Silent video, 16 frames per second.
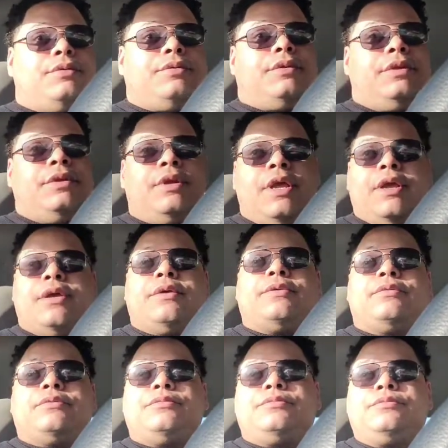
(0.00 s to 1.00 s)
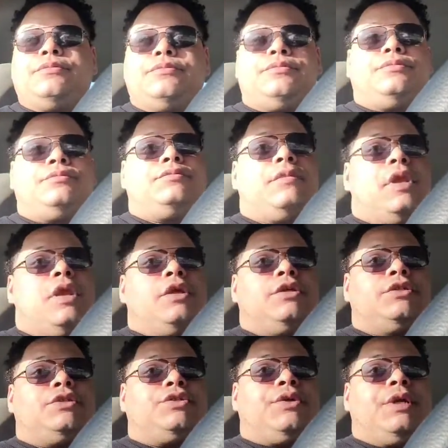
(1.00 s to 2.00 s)
you know,
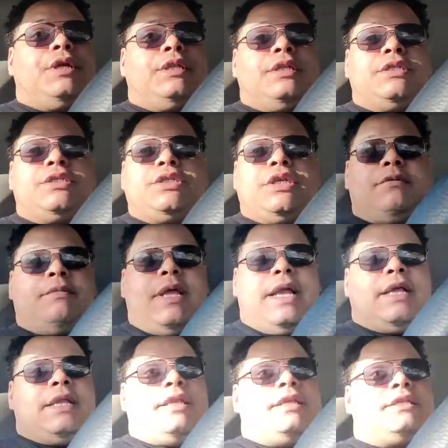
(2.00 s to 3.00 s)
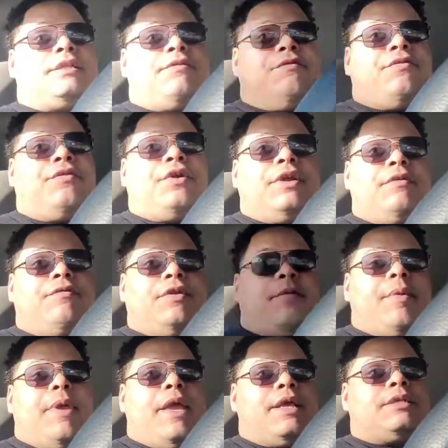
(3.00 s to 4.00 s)
treating the gym like a distant friend for the
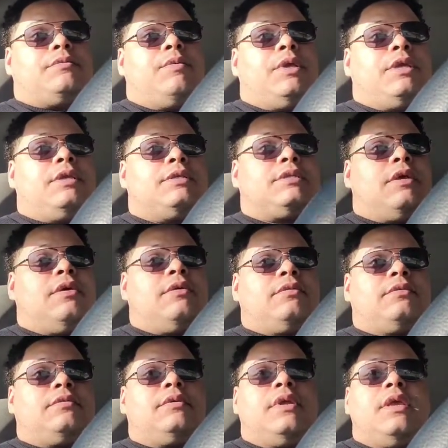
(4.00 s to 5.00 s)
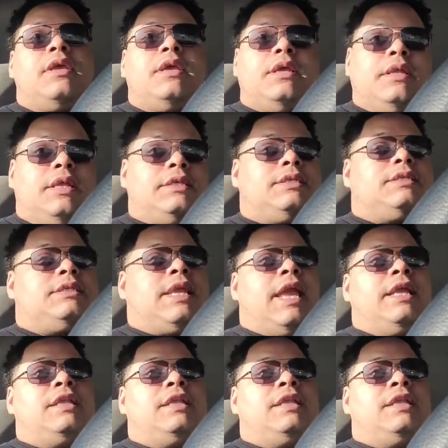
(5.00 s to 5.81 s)
past week. So this is day